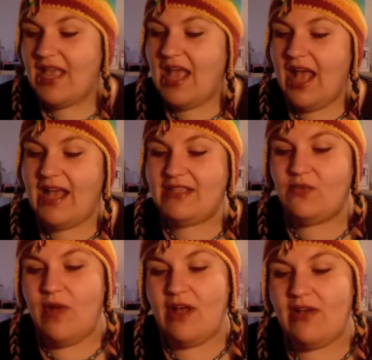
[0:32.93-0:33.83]
as
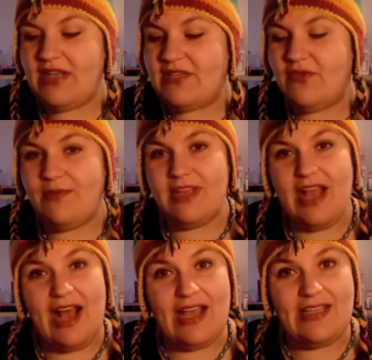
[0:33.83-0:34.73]
well as from the
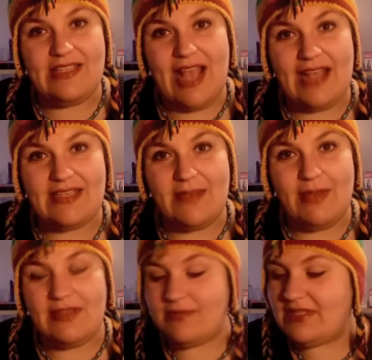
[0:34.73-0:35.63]
guys asking
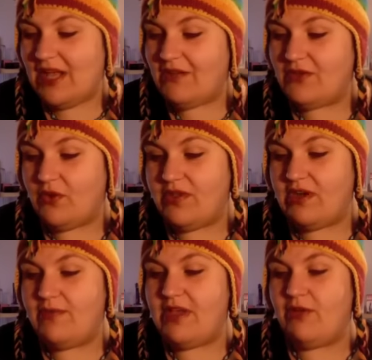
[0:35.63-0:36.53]
about themselves or
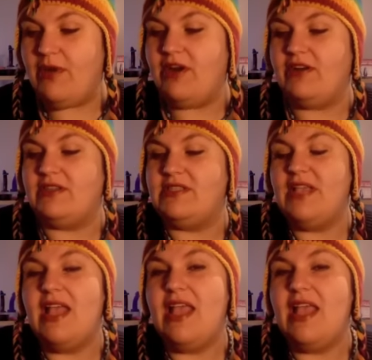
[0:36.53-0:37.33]
their male partners